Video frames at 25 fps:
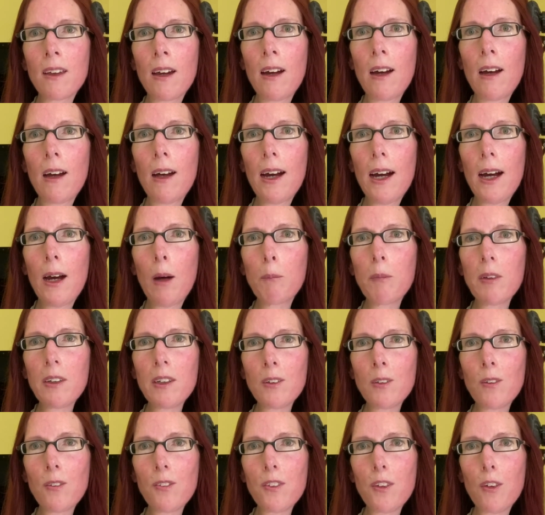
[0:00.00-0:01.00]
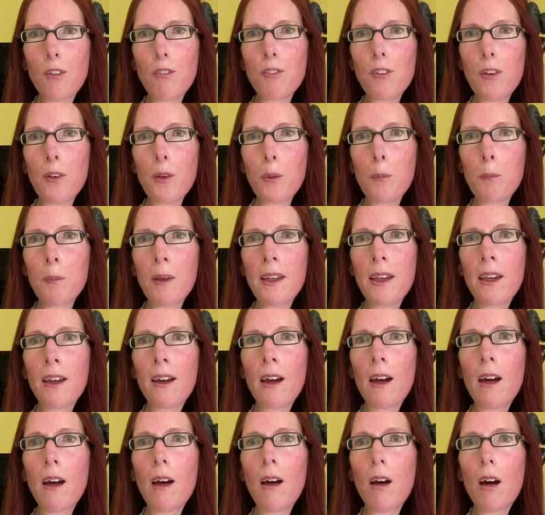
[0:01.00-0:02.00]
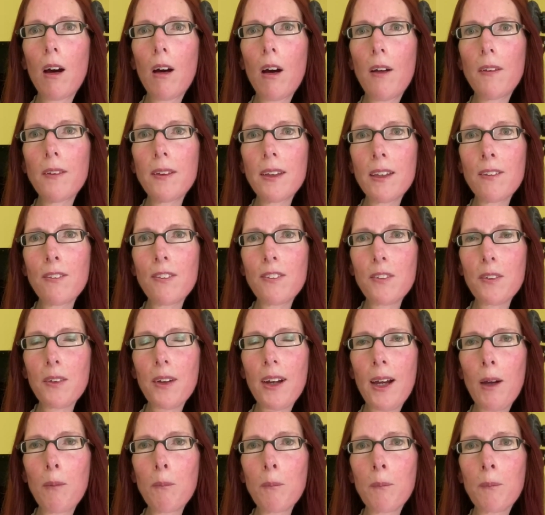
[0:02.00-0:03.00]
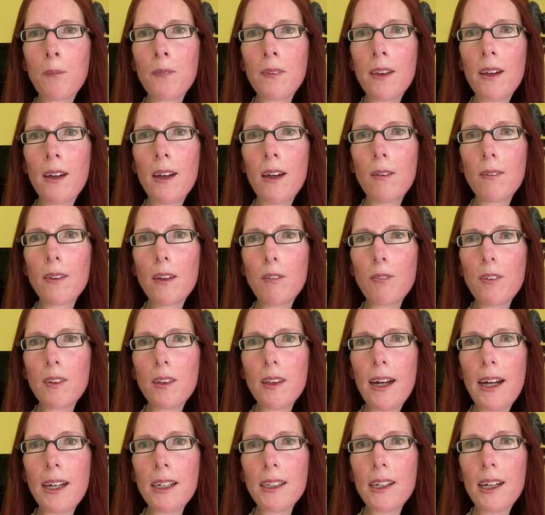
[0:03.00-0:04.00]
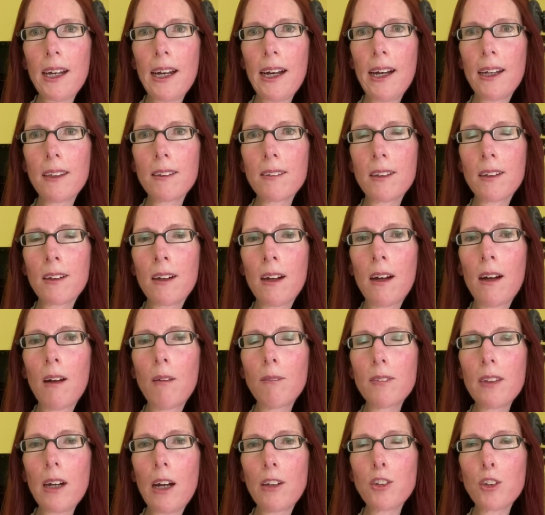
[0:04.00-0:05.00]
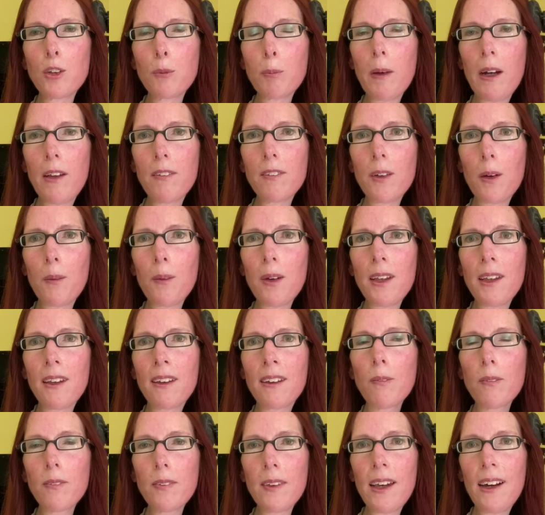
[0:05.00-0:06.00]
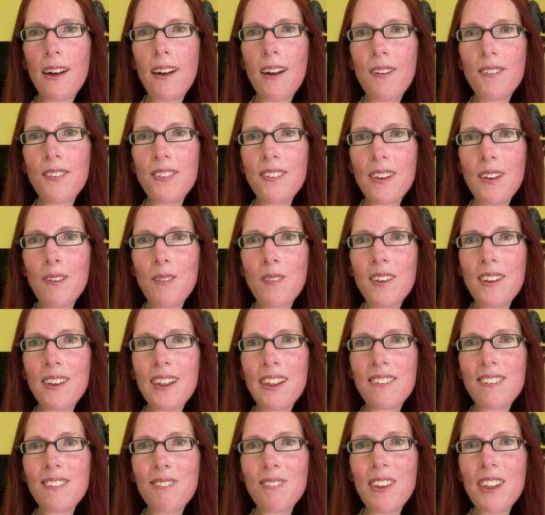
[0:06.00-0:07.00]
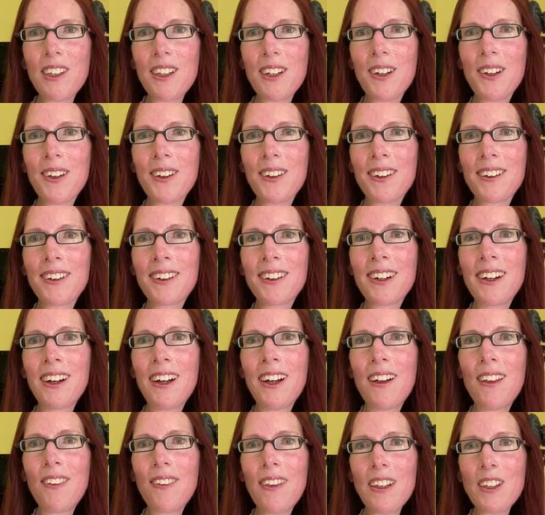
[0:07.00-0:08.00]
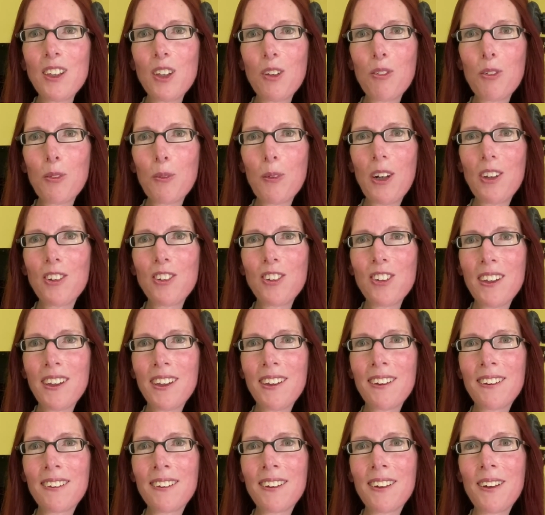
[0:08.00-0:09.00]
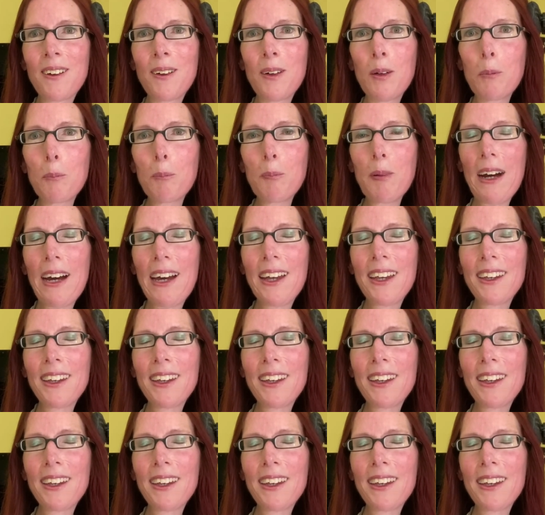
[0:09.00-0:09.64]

You can also follow me on Instagram if you'd like, at Touched by Zoe. Yep, I'll see you in the next video. Thank you for watching. Bye.